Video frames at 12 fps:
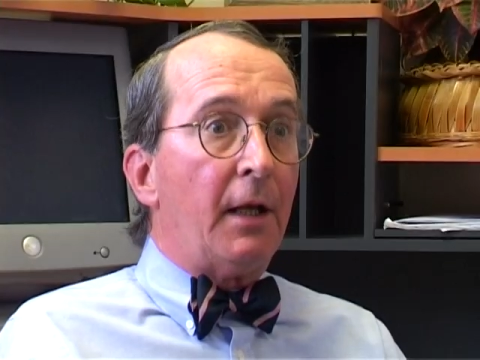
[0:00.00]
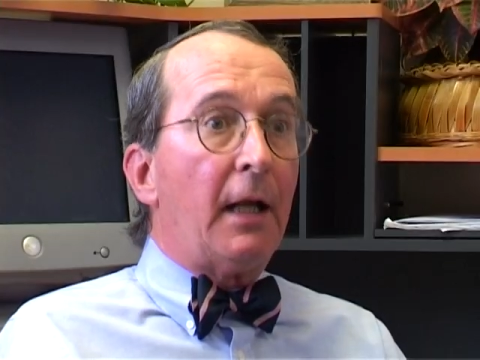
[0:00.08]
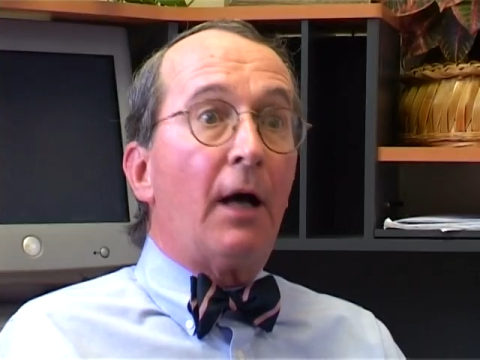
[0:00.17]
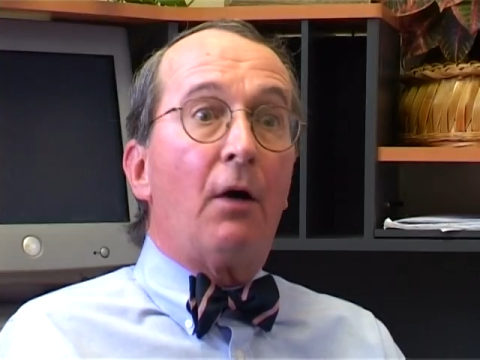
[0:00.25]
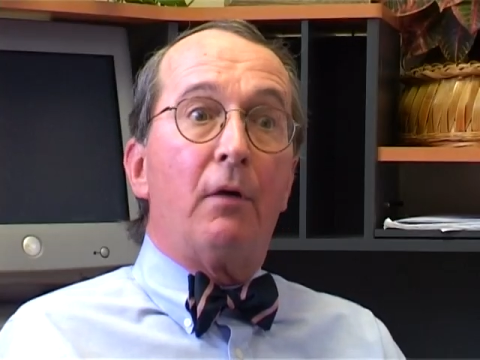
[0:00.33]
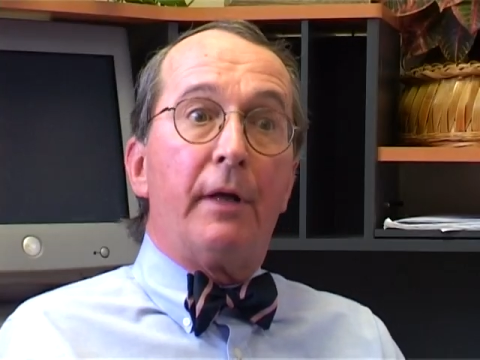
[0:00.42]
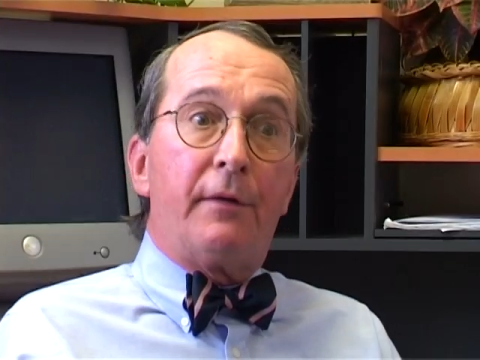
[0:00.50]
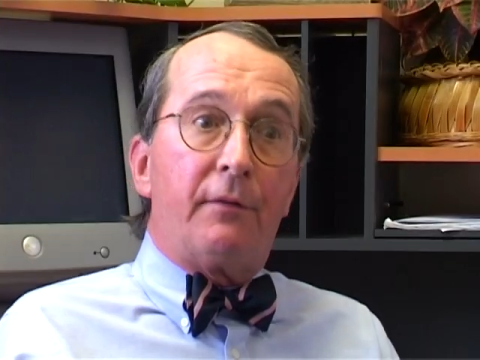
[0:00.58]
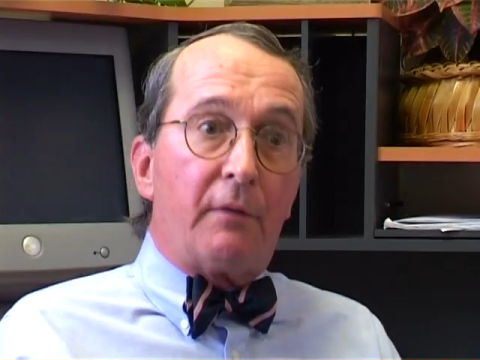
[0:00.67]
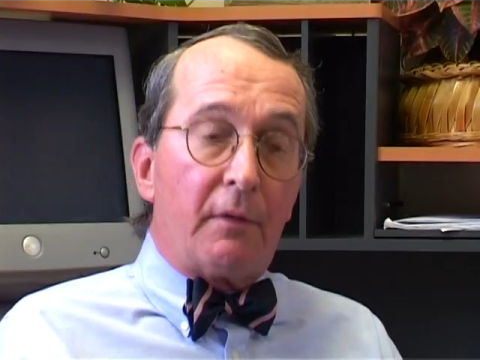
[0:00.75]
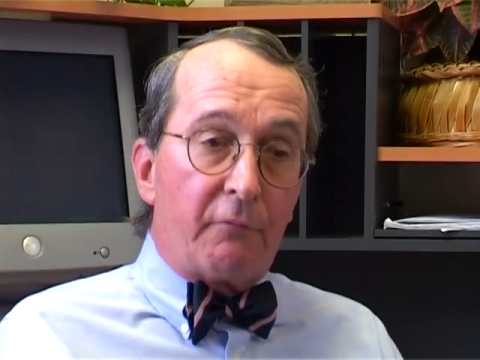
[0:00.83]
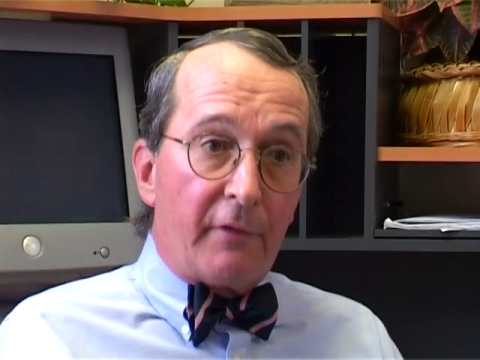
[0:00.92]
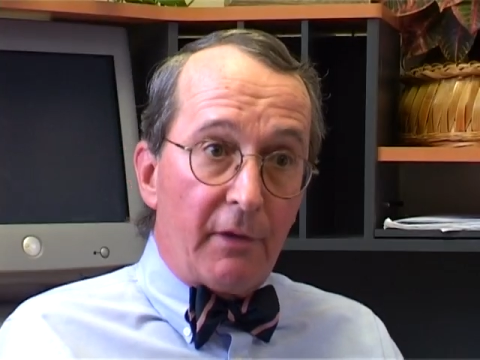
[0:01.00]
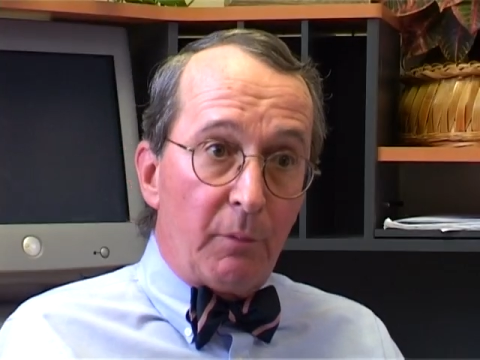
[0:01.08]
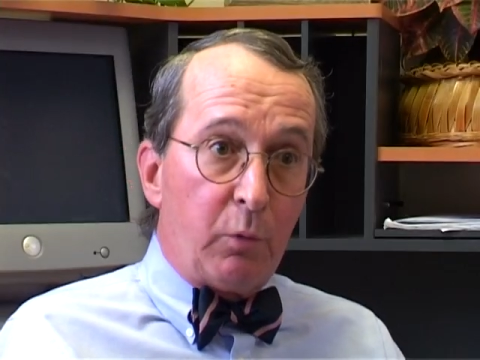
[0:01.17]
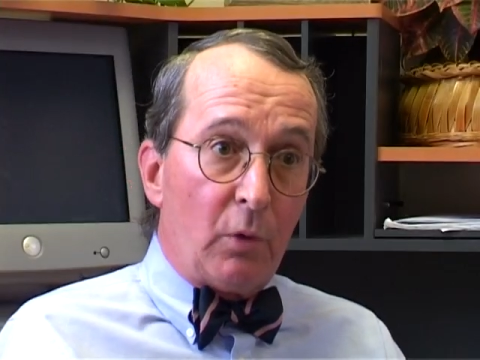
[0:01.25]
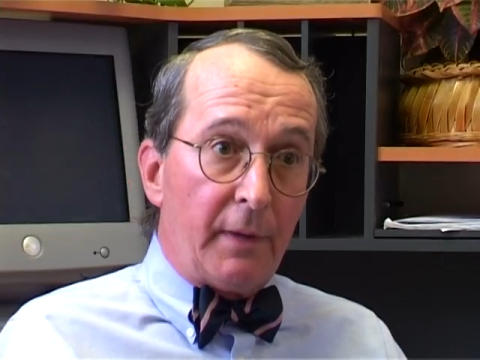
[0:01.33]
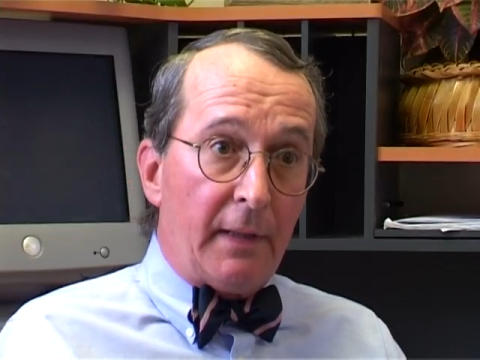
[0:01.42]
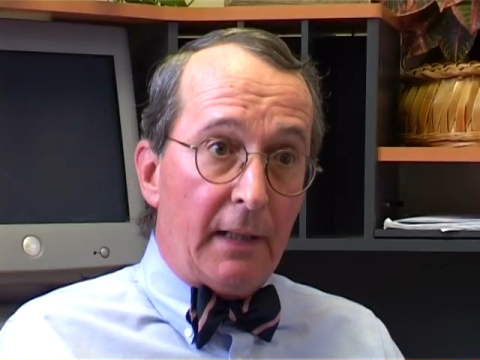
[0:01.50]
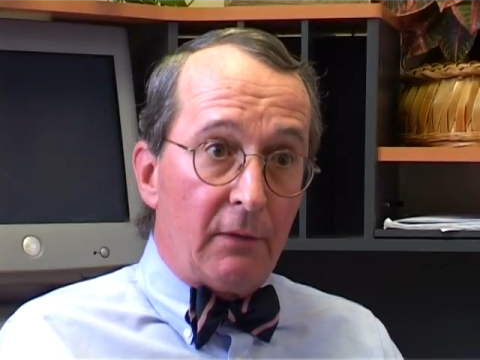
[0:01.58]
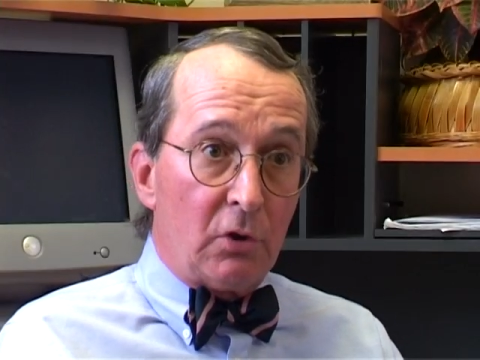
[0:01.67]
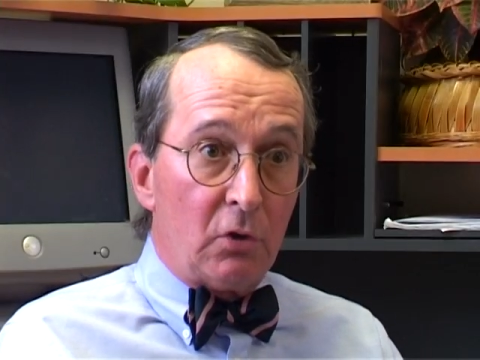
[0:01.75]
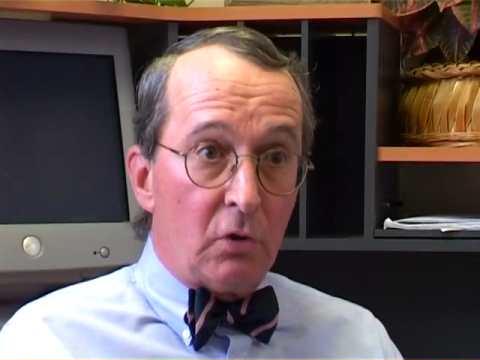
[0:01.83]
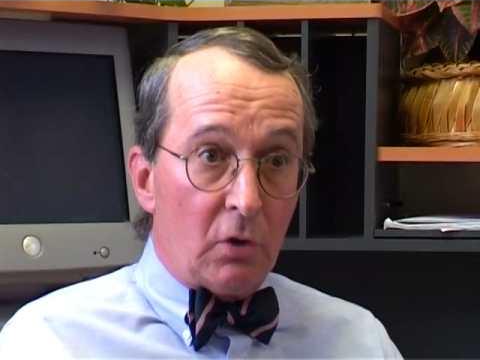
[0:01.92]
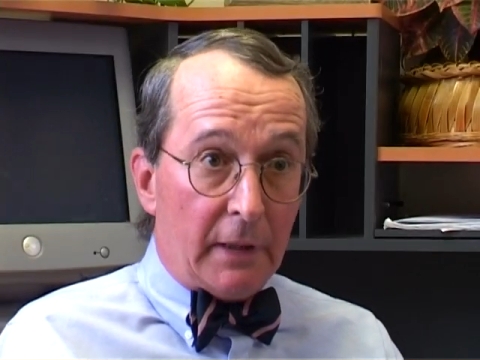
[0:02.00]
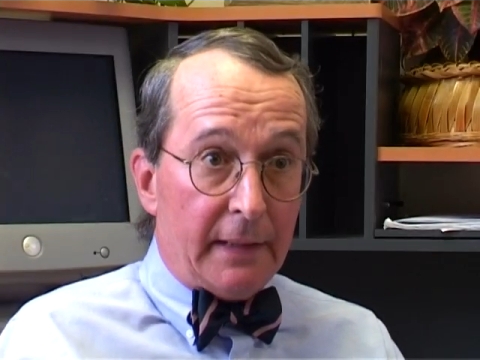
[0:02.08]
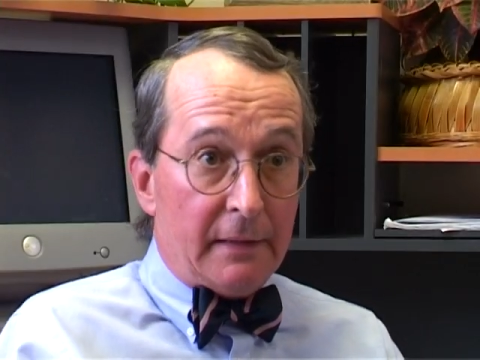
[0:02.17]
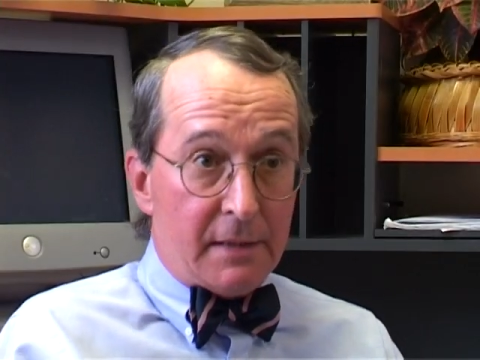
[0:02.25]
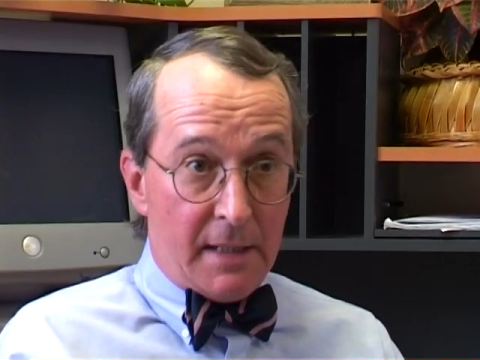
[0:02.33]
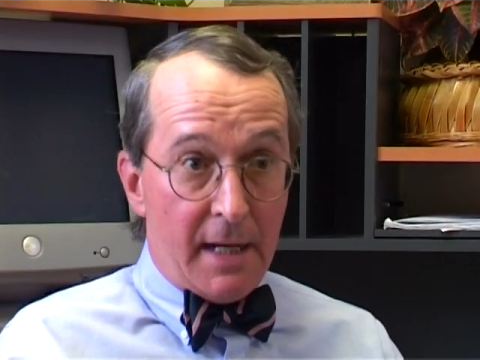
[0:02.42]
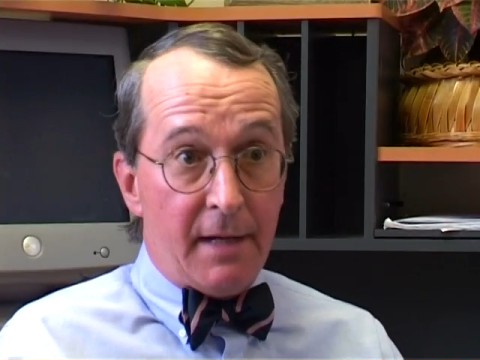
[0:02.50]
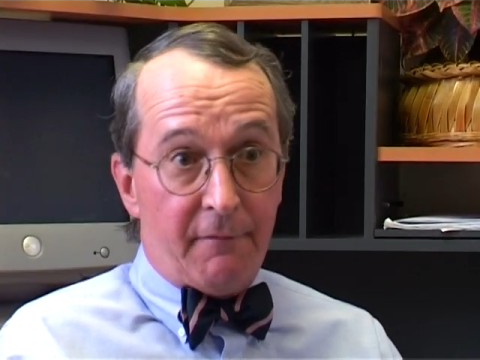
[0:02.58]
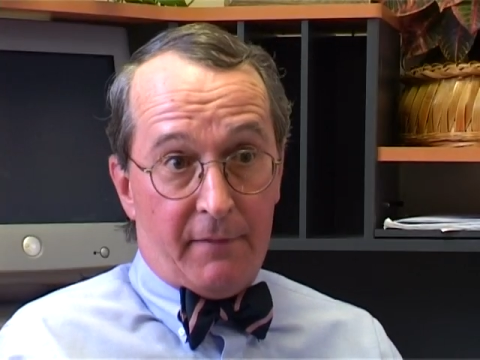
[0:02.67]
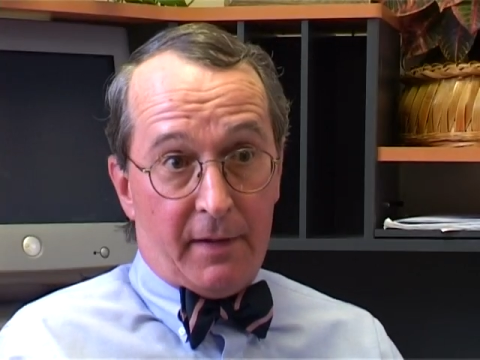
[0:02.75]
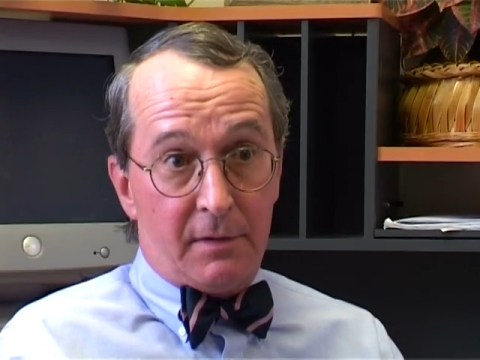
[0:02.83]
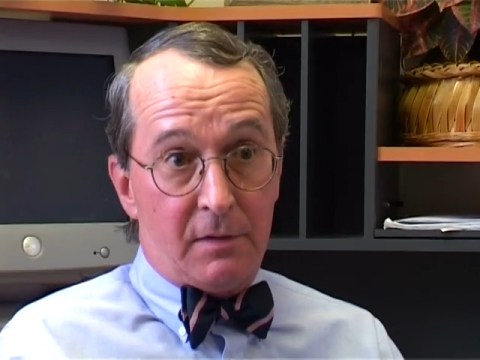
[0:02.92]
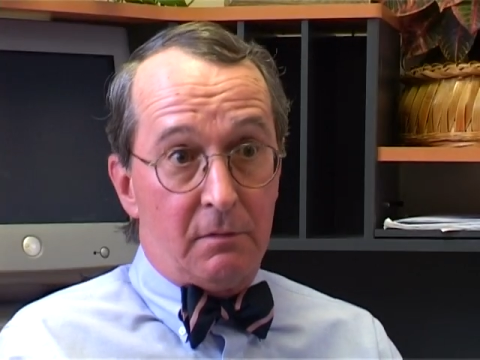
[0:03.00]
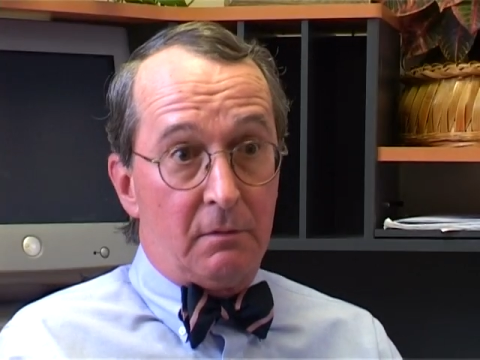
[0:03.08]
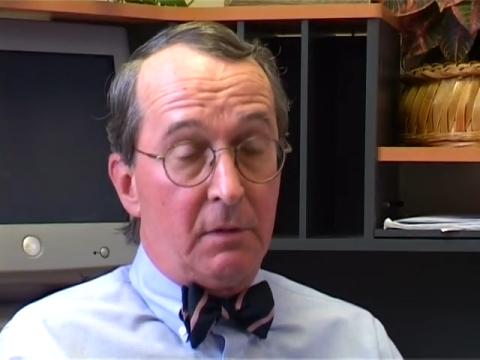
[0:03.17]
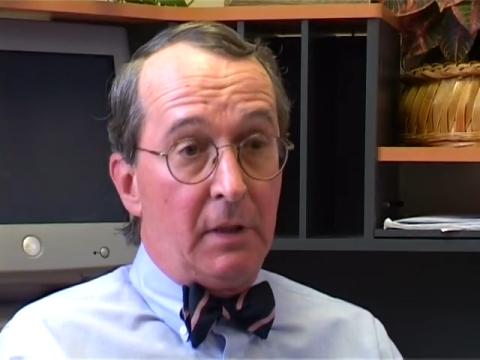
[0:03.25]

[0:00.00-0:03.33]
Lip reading: Now, it's very important now to look at the side effects.